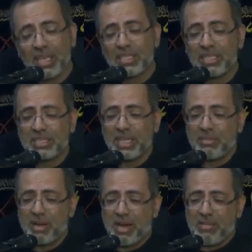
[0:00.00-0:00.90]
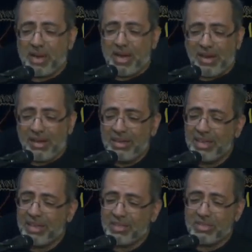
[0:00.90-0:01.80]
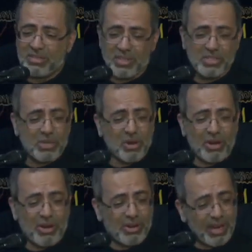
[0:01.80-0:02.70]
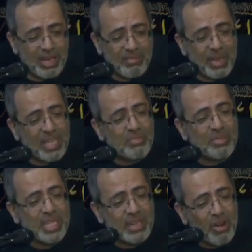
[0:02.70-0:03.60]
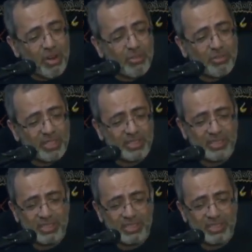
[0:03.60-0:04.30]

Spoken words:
She said, Baba, do not go and make me an orphan.